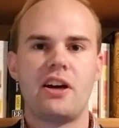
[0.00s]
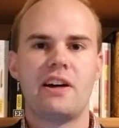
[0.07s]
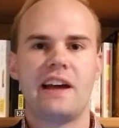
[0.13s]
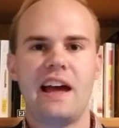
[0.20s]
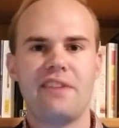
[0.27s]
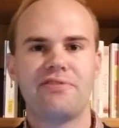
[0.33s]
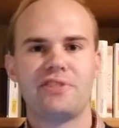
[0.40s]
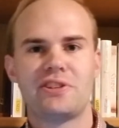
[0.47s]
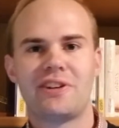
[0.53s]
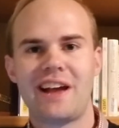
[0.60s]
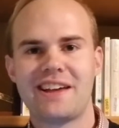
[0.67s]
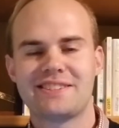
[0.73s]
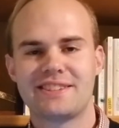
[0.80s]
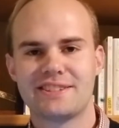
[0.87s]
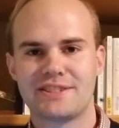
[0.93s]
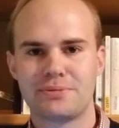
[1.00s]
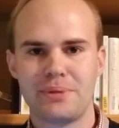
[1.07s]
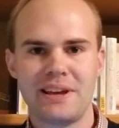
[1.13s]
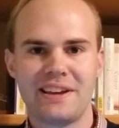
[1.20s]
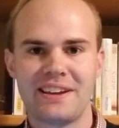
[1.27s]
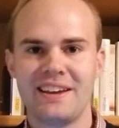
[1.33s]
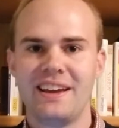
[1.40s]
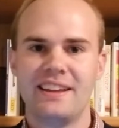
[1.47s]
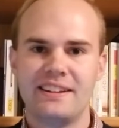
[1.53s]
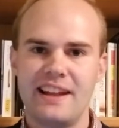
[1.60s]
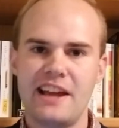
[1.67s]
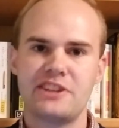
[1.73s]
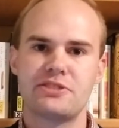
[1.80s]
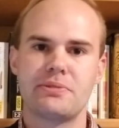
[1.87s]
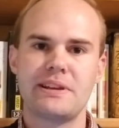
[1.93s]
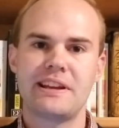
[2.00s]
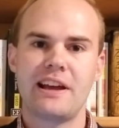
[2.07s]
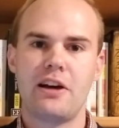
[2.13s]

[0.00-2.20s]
I have for you guys this week. Next week,